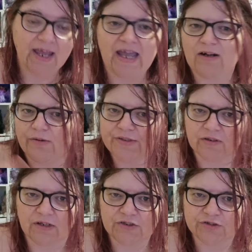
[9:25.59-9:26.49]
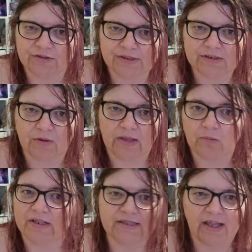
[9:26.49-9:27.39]
and I also got introduced to other
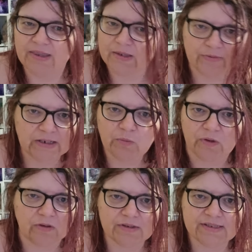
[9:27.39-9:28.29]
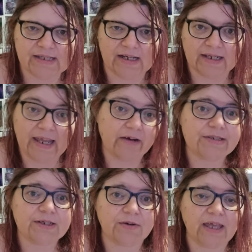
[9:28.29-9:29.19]
ones like Threadworks and
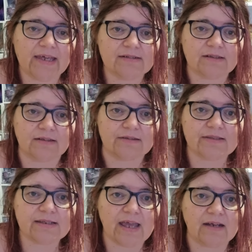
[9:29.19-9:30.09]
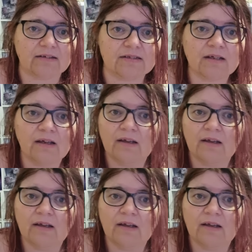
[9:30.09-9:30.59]
Carrie's Creations and